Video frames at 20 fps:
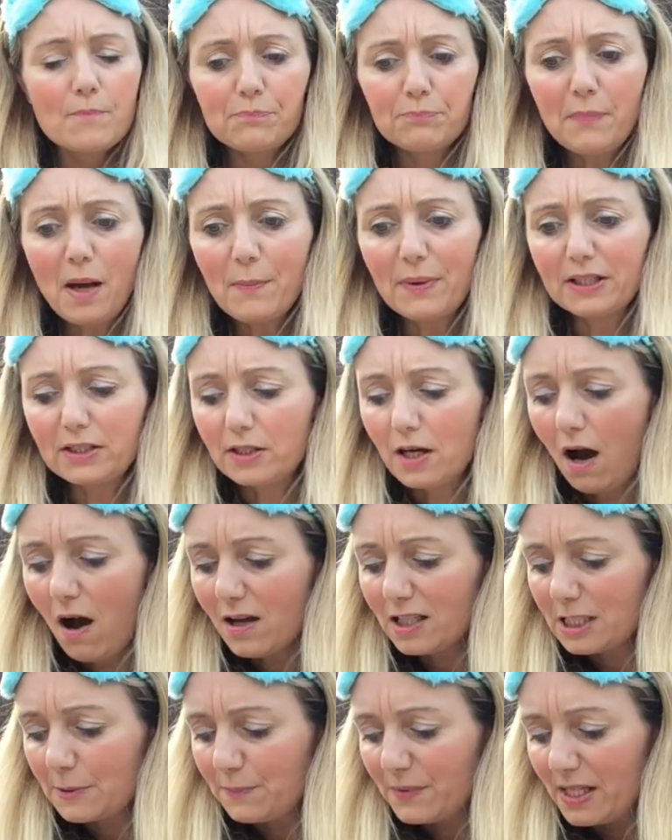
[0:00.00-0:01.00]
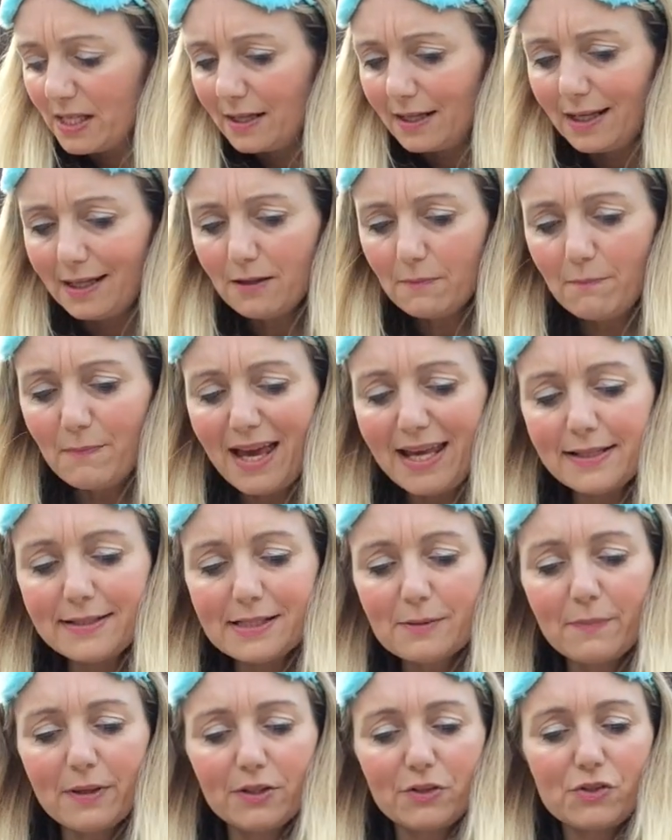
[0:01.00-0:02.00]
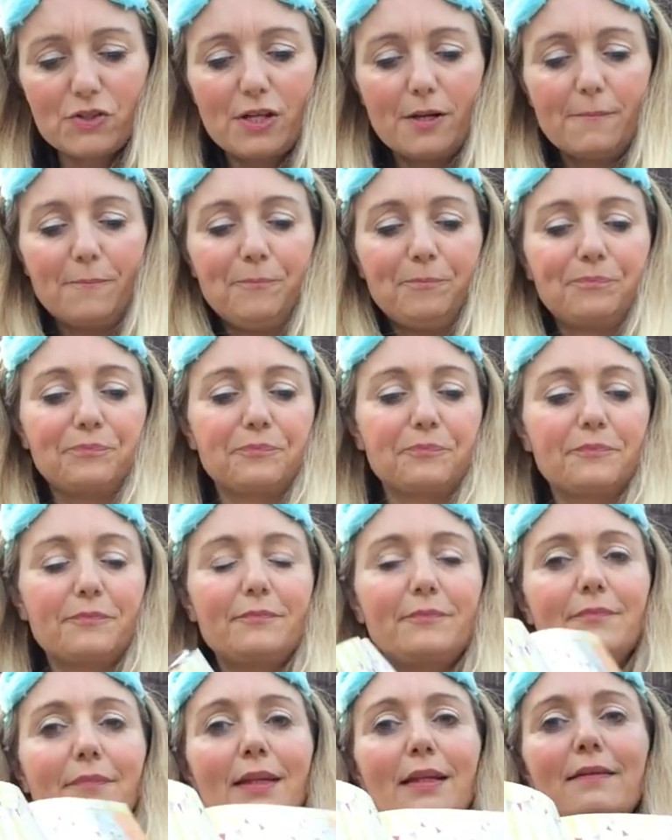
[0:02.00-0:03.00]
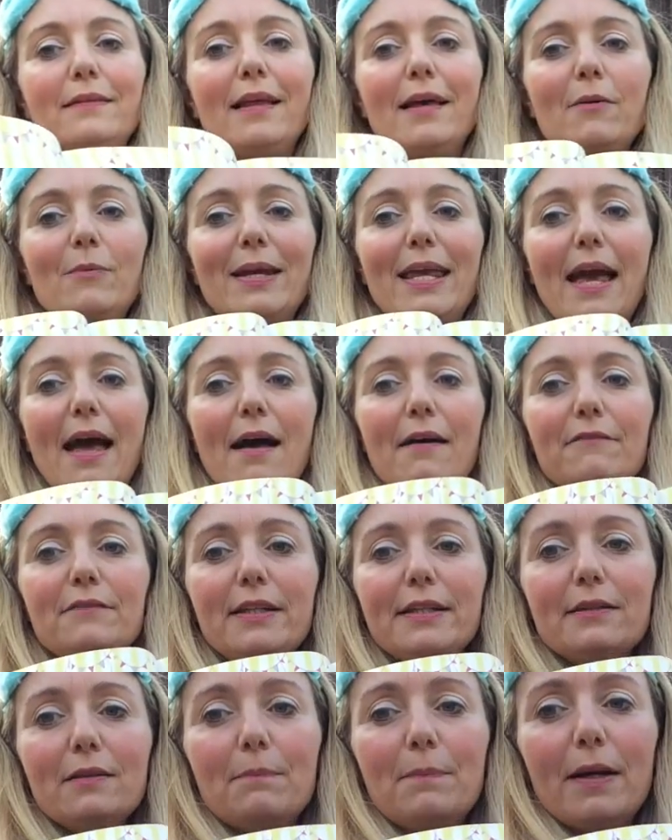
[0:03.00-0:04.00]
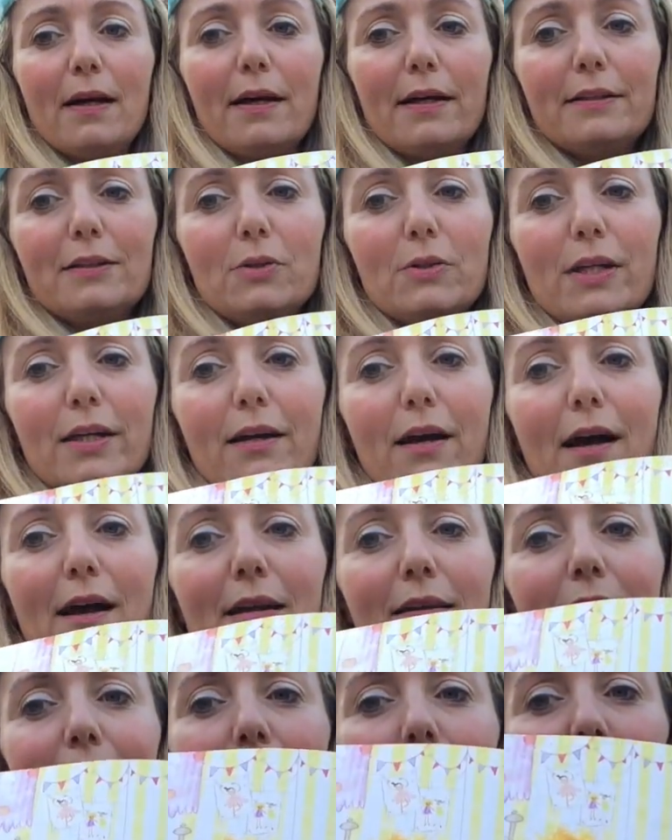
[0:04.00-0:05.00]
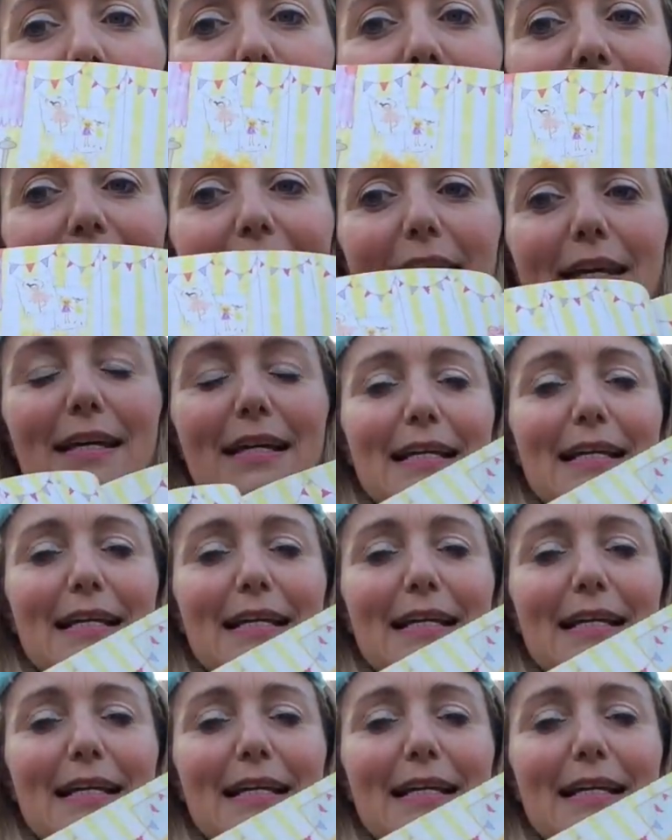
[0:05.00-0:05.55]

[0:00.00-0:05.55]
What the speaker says: Mama gasped in amazement. there we have little bird looking at her lovely